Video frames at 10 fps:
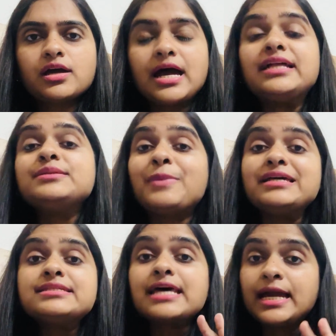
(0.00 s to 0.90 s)
and by
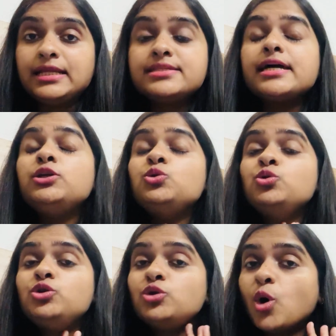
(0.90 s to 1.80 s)
silence, I do
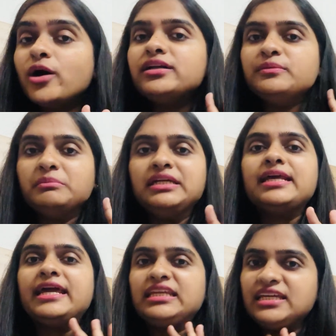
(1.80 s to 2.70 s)
not mean
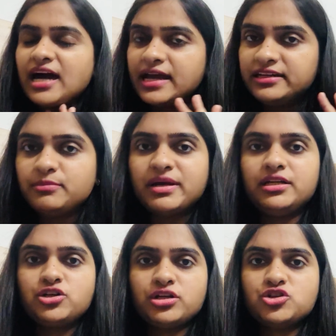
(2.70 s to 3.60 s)
any guided
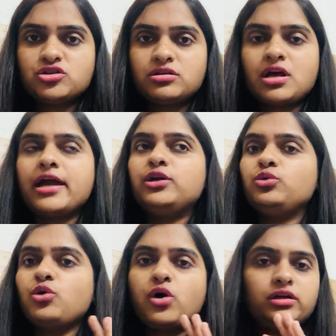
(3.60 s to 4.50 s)
meditation, I do
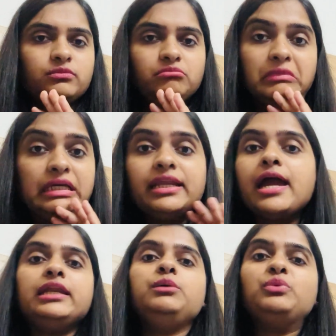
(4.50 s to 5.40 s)
not mean
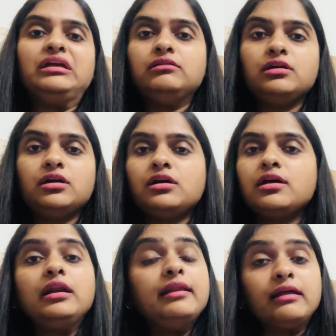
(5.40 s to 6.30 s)
any breathing,
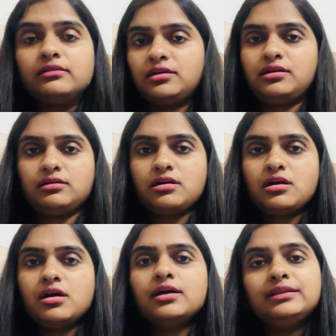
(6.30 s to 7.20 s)
nothing.
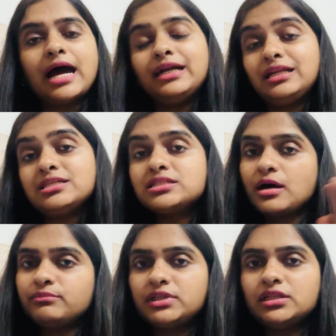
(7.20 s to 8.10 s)
That is
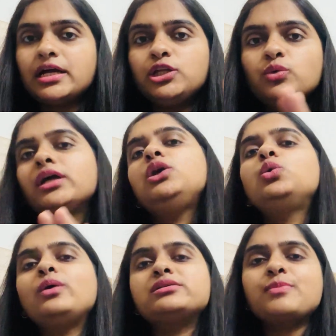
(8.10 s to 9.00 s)
something that you can
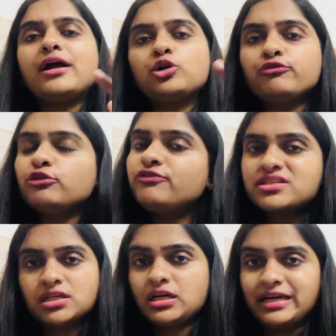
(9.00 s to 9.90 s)
do as part of your
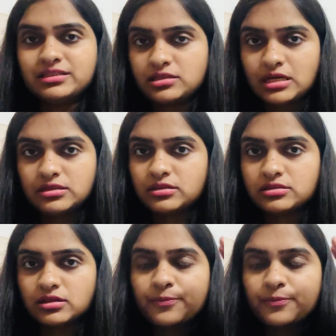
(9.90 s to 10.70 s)
physical exercises.